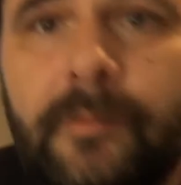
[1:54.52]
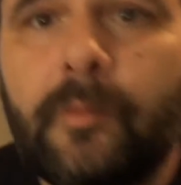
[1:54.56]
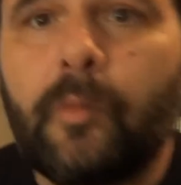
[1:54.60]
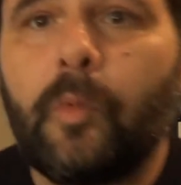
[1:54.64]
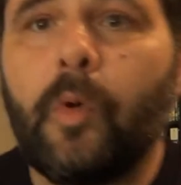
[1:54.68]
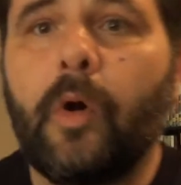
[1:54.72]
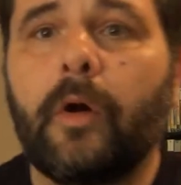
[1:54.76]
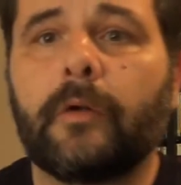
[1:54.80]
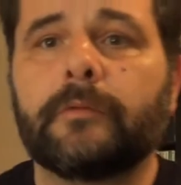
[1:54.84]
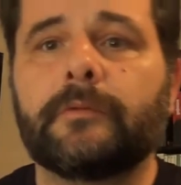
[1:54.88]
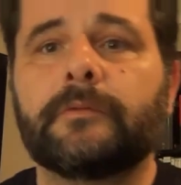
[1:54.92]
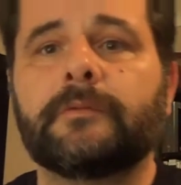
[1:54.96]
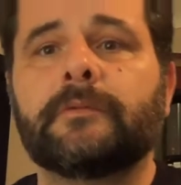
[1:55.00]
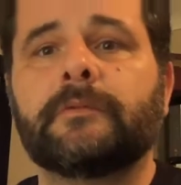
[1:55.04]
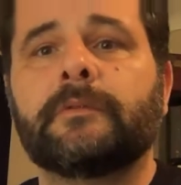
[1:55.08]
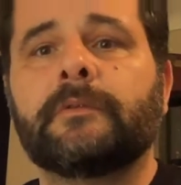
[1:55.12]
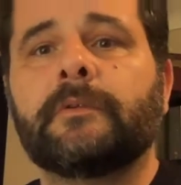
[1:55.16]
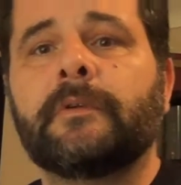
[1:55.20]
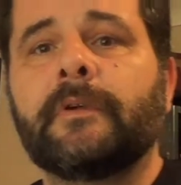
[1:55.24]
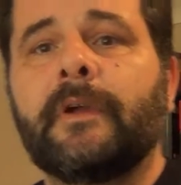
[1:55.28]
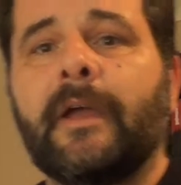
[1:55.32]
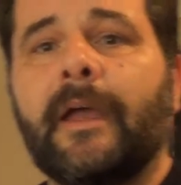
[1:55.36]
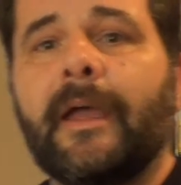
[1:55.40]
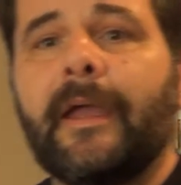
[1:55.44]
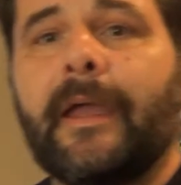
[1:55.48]
One.
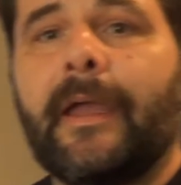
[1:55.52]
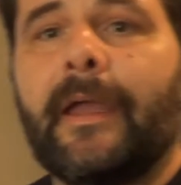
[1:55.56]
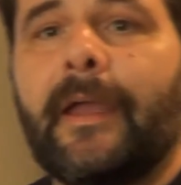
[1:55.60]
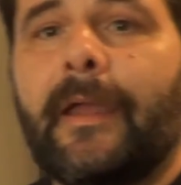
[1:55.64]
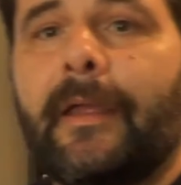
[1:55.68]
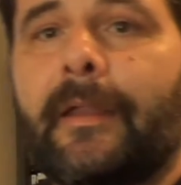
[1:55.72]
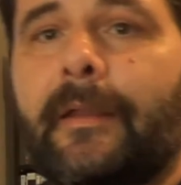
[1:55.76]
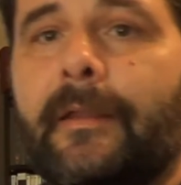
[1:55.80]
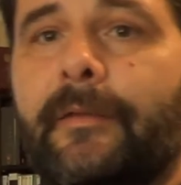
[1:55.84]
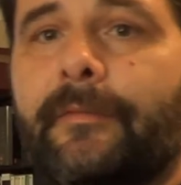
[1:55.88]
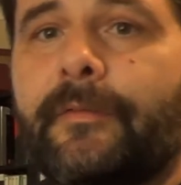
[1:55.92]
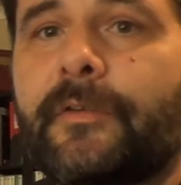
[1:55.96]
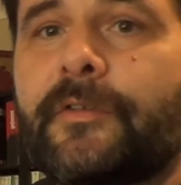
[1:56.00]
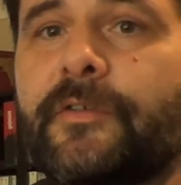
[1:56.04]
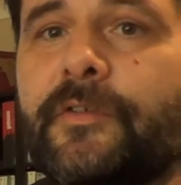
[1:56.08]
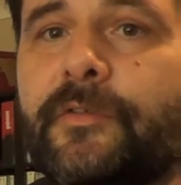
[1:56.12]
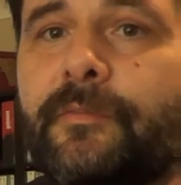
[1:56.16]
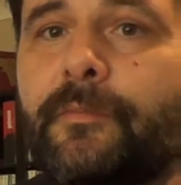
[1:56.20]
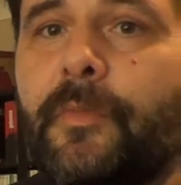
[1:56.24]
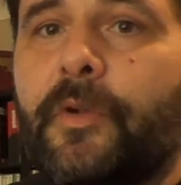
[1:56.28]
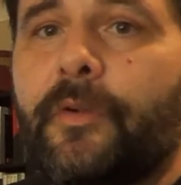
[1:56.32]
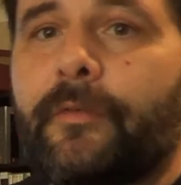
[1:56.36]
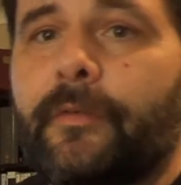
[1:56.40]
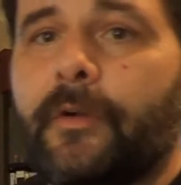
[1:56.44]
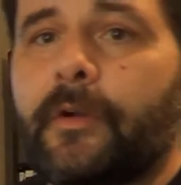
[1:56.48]
And if I just
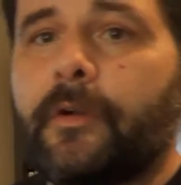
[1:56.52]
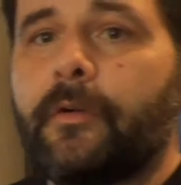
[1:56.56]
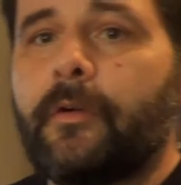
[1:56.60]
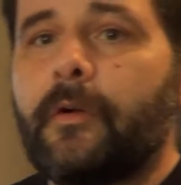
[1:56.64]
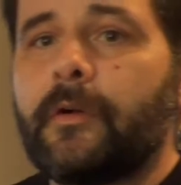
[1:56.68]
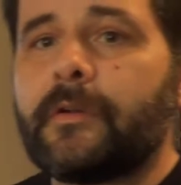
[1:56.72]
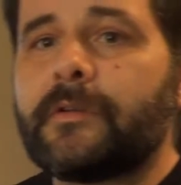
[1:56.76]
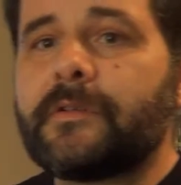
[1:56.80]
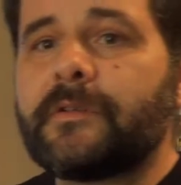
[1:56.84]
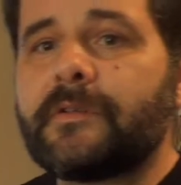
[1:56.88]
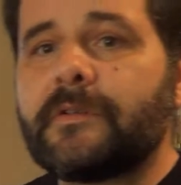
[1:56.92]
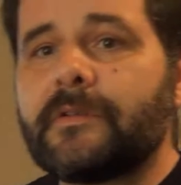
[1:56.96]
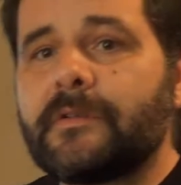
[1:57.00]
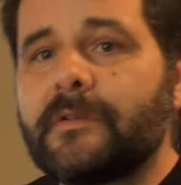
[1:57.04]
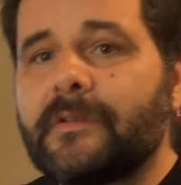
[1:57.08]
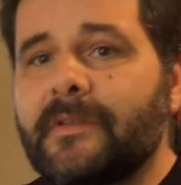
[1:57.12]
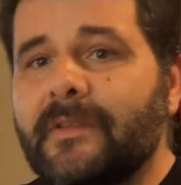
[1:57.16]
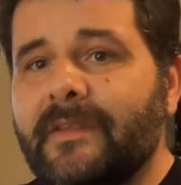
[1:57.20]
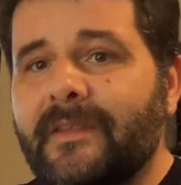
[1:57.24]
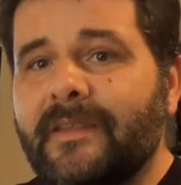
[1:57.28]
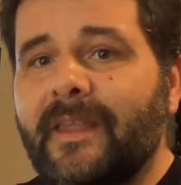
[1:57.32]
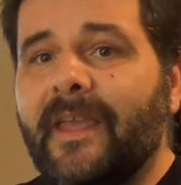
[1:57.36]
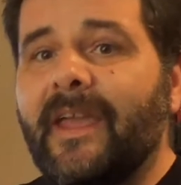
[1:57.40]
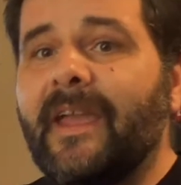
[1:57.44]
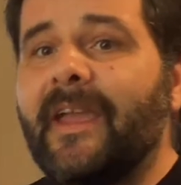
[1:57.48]
move across,
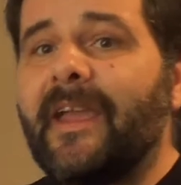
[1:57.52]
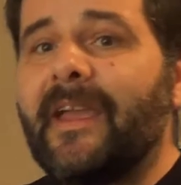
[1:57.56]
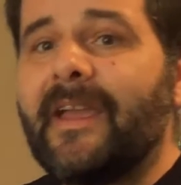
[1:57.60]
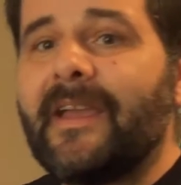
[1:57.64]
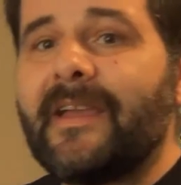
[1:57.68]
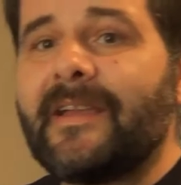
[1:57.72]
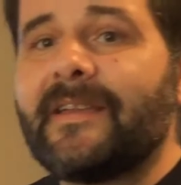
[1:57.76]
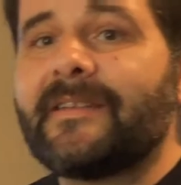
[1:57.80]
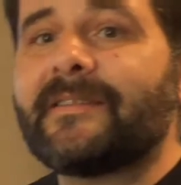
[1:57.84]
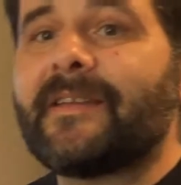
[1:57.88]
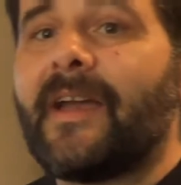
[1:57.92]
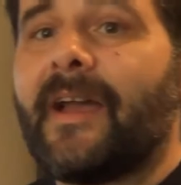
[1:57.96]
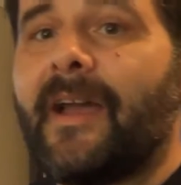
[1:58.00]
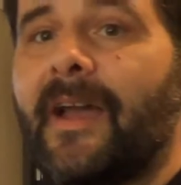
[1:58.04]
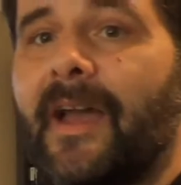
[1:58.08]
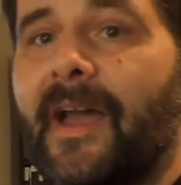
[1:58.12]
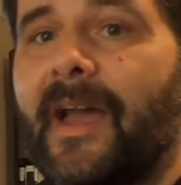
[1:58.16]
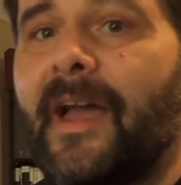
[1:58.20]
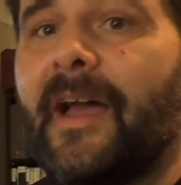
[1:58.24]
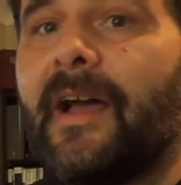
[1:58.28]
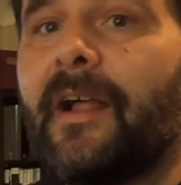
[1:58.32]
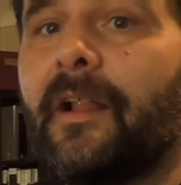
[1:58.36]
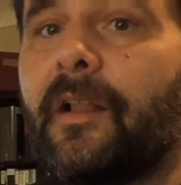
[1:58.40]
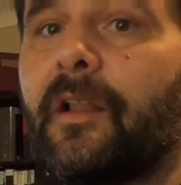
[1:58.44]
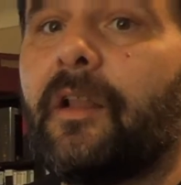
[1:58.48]
there is a
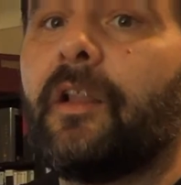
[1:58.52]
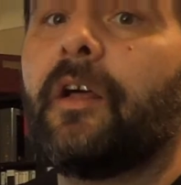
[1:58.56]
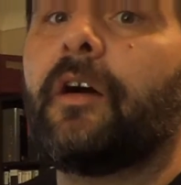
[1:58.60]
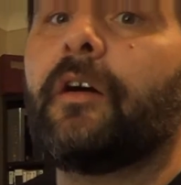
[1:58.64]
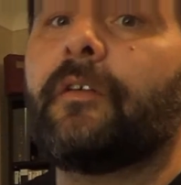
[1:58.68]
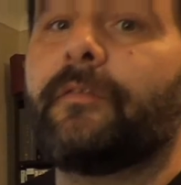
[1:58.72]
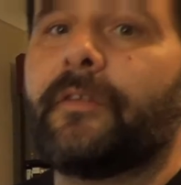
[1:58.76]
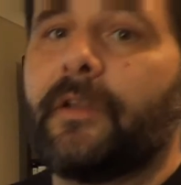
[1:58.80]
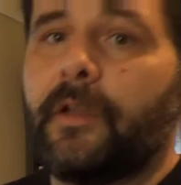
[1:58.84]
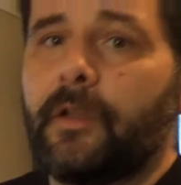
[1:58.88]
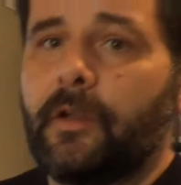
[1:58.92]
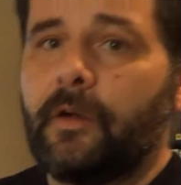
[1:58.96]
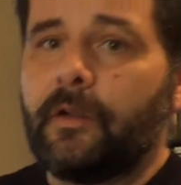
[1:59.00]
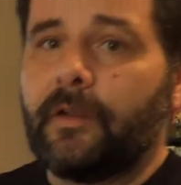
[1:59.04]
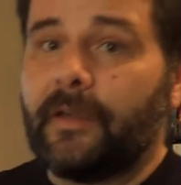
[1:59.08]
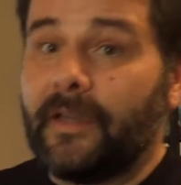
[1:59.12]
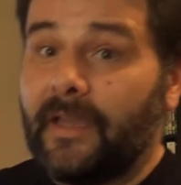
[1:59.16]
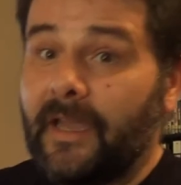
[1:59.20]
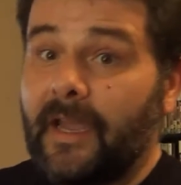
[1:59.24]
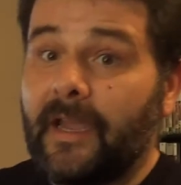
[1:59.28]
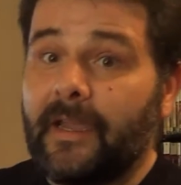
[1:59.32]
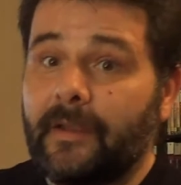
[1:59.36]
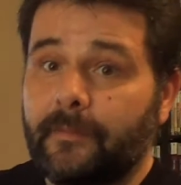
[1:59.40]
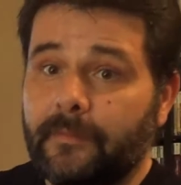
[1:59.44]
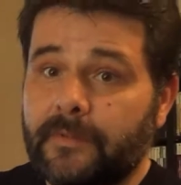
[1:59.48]
hell of a lot of
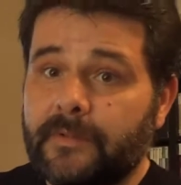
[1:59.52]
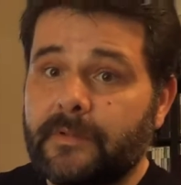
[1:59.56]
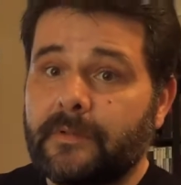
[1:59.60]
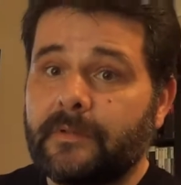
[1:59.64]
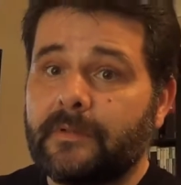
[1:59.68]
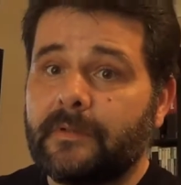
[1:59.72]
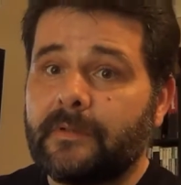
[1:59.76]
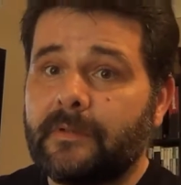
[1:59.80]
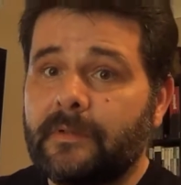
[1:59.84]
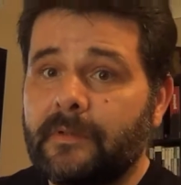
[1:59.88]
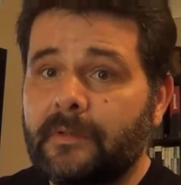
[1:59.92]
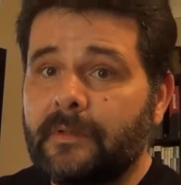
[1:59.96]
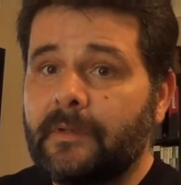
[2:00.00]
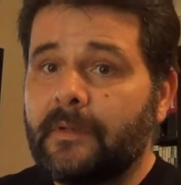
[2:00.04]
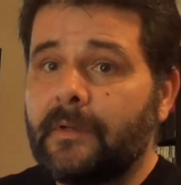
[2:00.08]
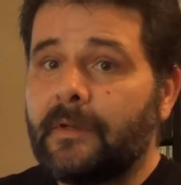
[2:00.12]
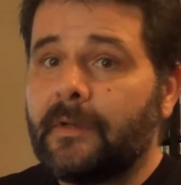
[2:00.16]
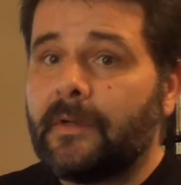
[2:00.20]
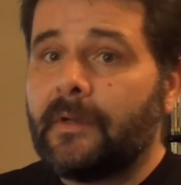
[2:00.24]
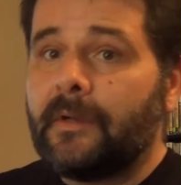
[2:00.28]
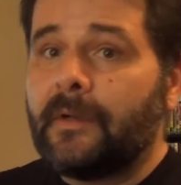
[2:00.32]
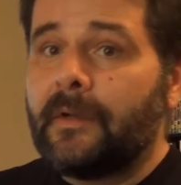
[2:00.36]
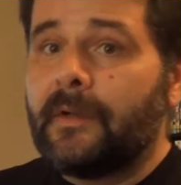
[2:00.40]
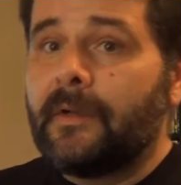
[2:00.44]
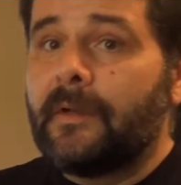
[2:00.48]
games.
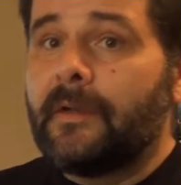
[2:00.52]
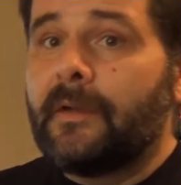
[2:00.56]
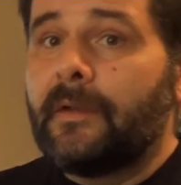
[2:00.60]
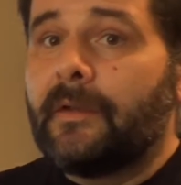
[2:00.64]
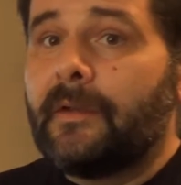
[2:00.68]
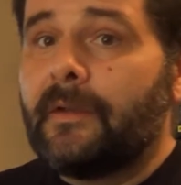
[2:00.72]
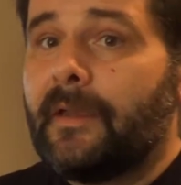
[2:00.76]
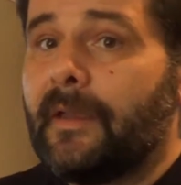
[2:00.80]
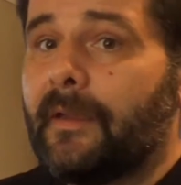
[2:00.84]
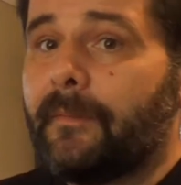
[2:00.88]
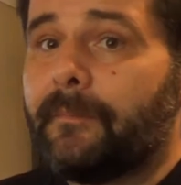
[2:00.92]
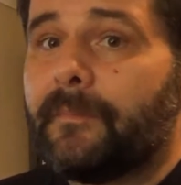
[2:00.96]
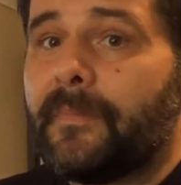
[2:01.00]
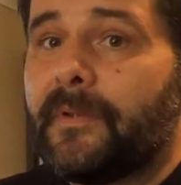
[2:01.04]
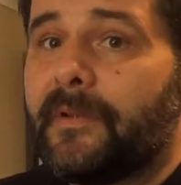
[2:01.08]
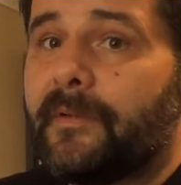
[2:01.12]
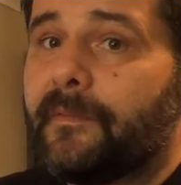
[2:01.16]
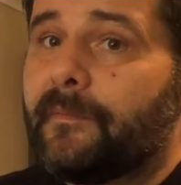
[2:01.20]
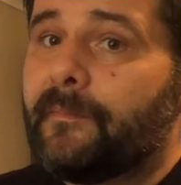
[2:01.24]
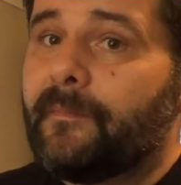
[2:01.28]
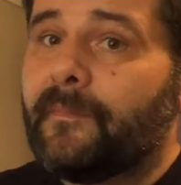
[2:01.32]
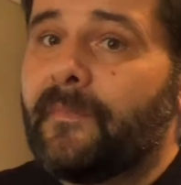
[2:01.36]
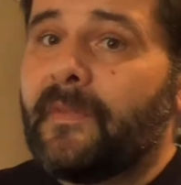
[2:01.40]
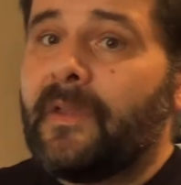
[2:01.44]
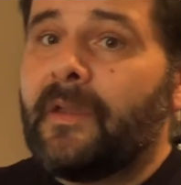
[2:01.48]
Yep,
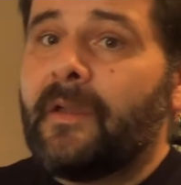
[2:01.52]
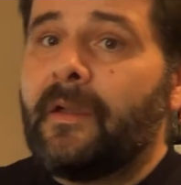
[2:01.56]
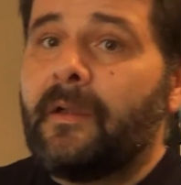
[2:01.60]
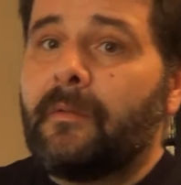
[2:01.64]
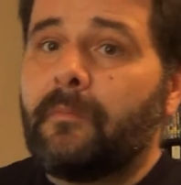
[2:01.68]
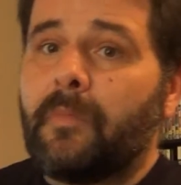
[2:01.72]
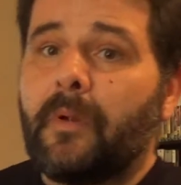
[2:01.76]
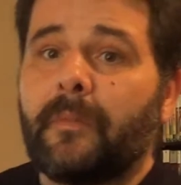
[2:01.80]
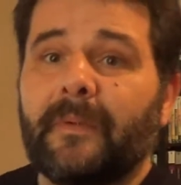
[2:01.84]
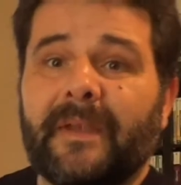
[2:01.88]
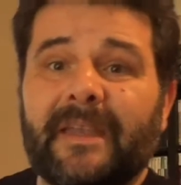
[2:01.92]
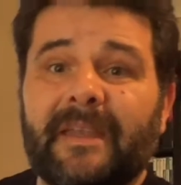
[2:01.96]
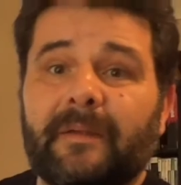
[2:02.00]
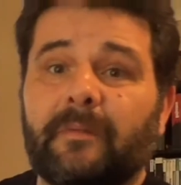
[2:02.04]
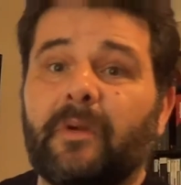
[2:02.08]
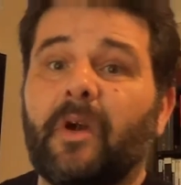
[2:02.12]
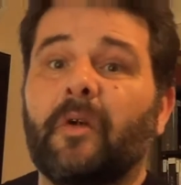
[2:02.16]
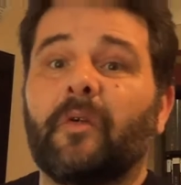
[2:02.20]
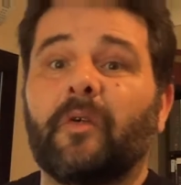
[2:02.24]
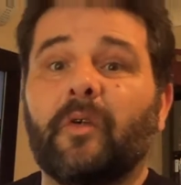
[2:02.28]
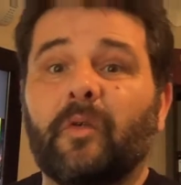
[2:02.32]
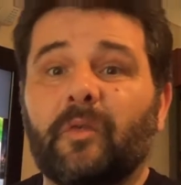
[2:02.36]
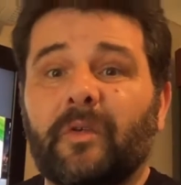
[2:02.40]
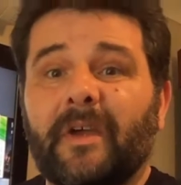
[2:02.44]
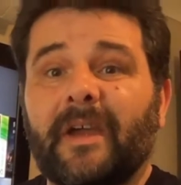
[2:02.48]
probably keep
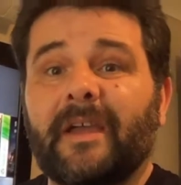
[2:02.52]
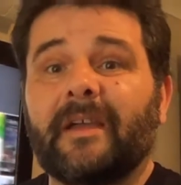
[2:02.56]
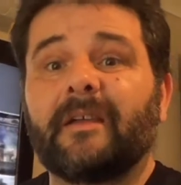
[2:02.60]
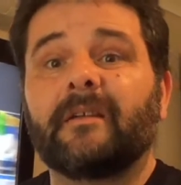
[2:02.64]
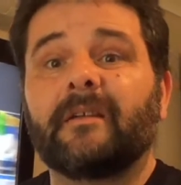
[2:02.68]
going all day